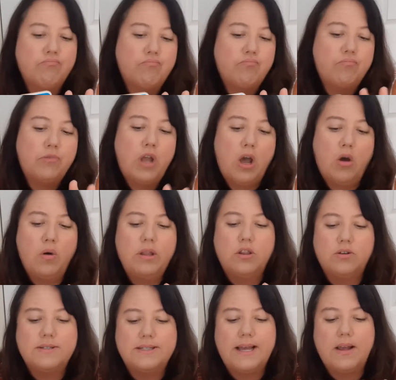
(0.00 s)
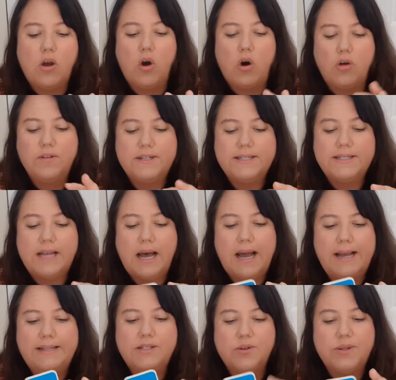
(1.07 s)
No, it looks like all the
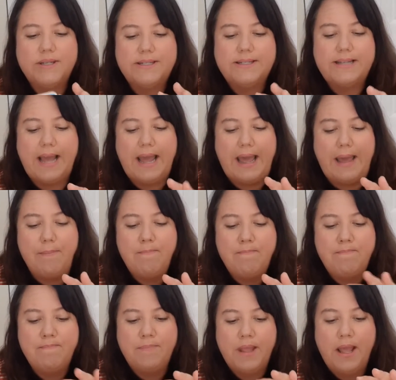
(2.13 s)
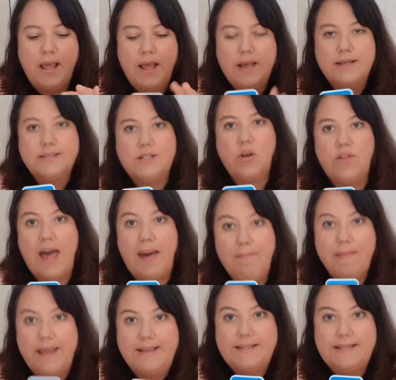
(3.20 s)
sides are the same. So that makes